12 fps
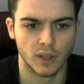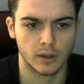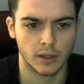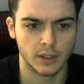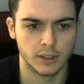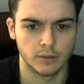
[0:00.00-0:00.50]

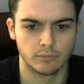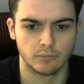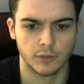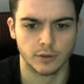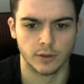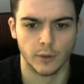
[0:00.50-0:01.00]
Actually,
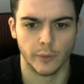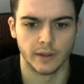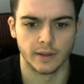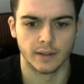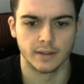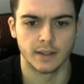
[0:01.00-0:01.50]
just don't think
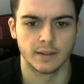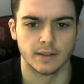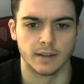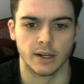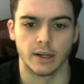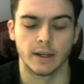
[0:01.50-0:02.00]
that's
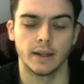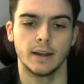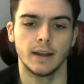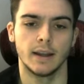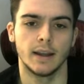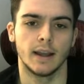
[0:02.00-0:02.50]
necessary.
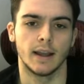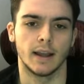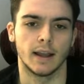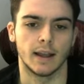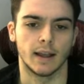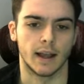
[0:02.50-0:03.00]

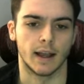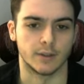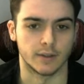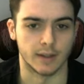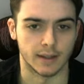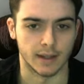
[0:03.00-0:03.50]
And so
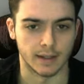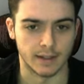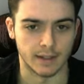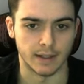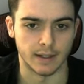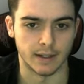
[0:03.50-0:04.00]
then the
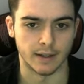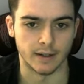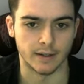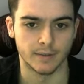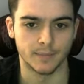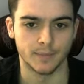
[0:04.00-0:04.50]
idea here
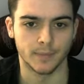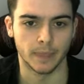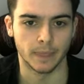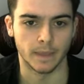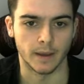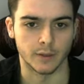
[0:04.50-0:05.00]

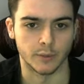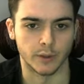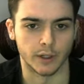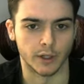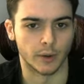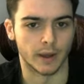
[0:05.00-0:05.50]
is we're going
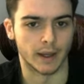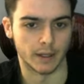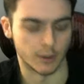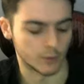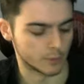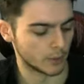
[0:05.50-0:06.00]
to go ahead,
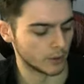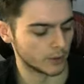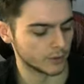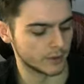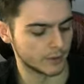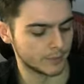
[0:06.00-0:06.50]
use Pult,